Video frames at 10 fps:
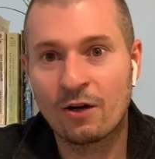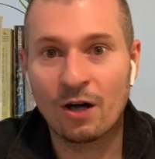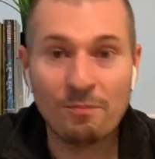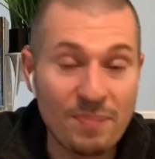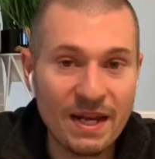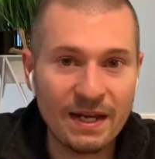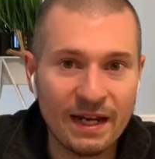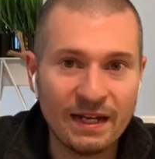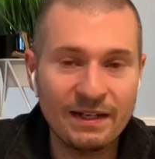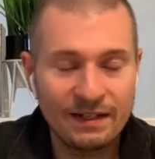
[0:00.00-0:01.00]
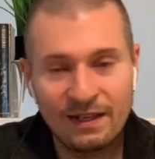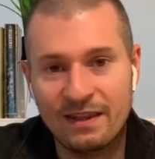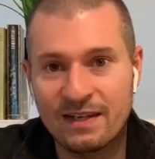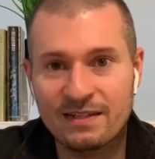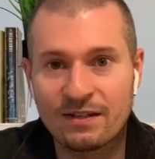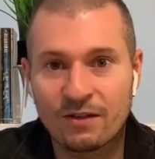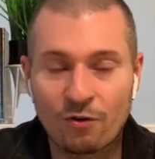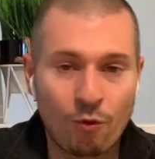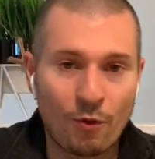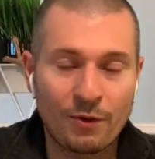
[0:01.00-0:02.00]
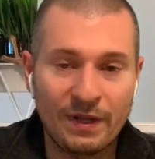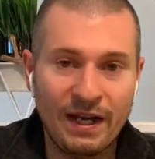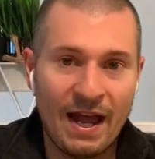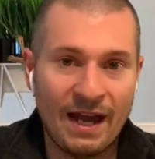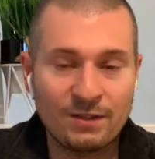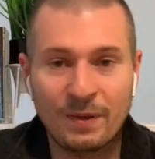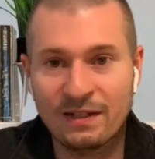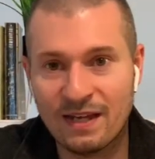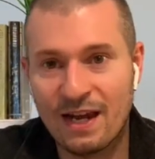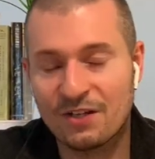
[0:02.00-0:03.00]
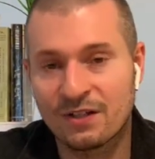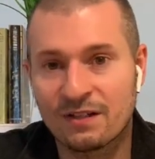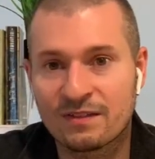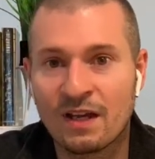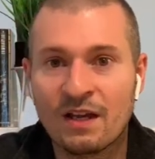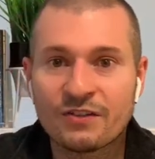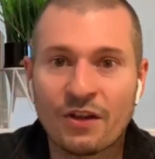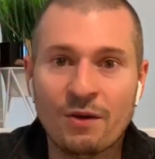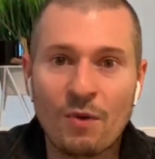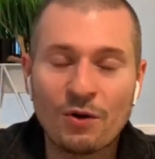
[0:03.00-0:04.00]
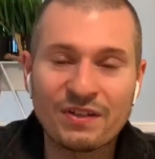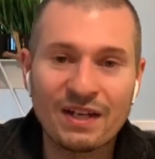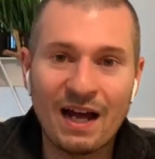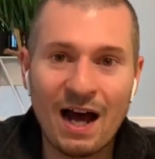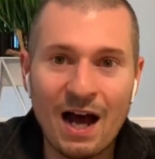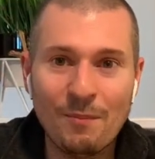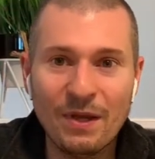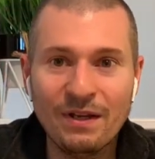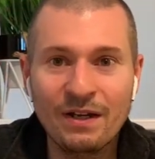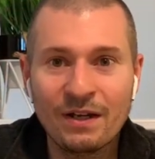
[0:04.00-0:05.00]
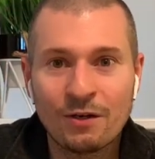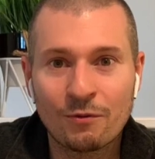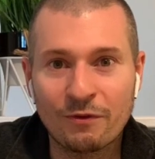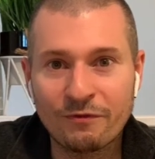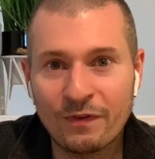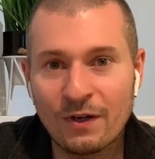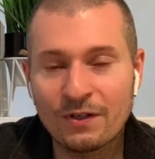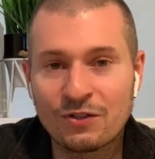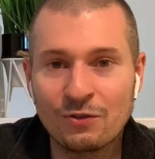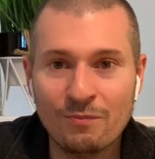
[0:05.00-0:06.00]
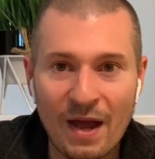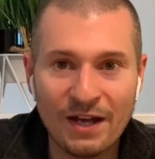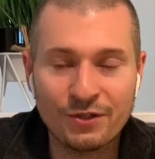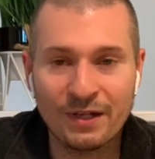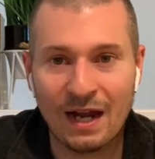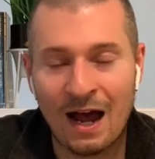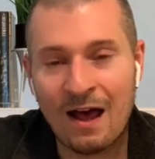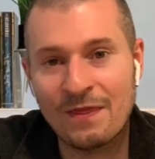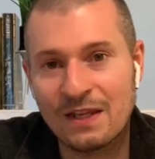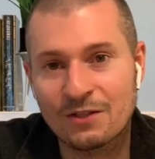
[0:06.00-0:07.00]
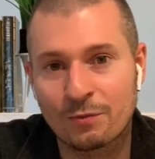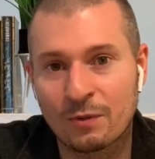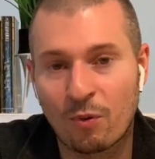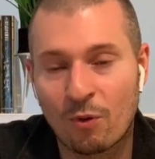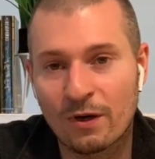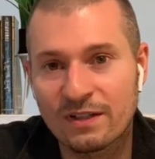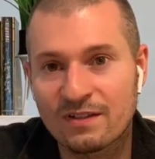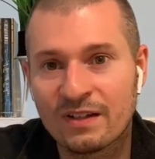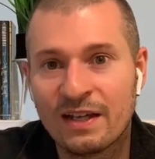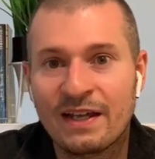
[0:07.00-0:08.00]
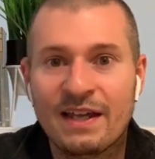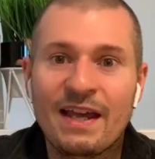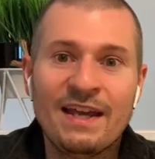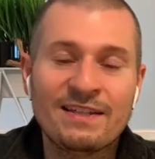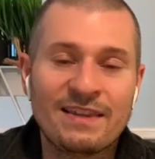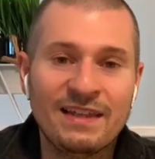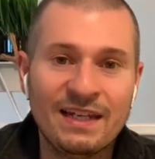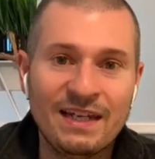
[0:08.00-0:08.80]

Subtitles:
or beating these quarterly expectations. So the most common referred to metric on these reports is the